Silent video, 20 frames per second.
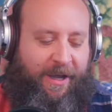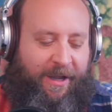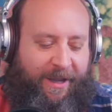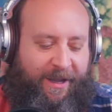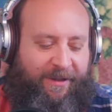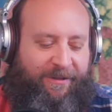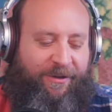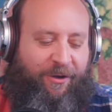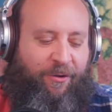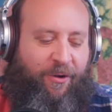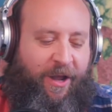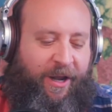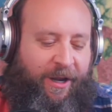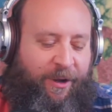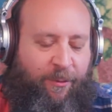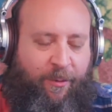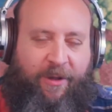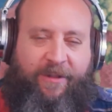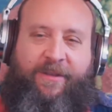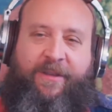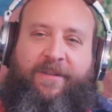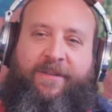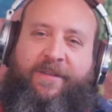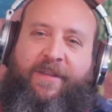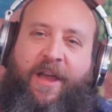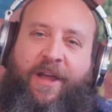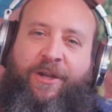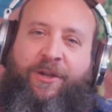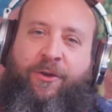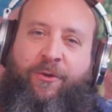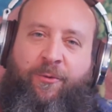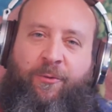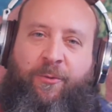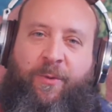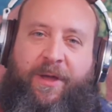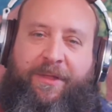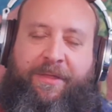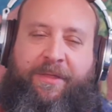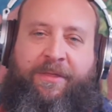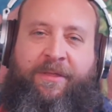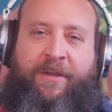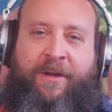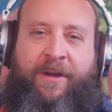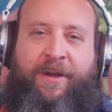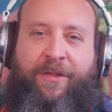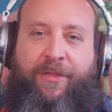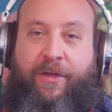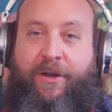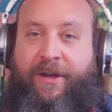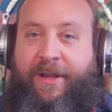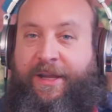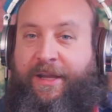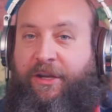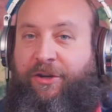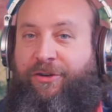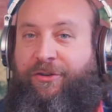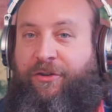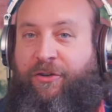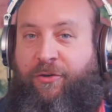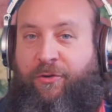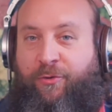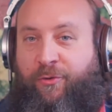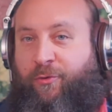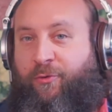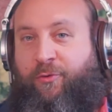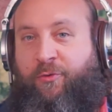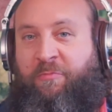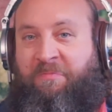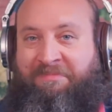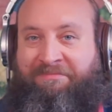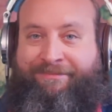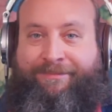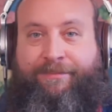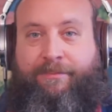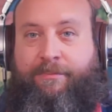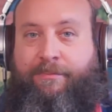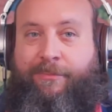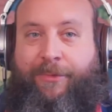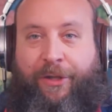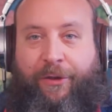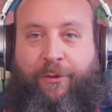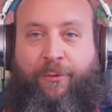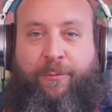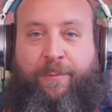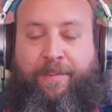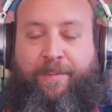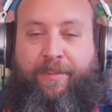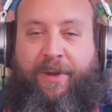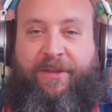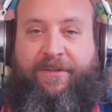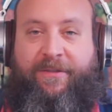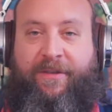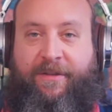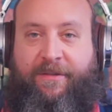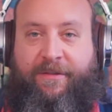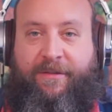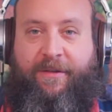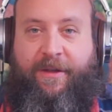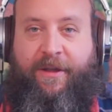integrating what's inside you with the need to do business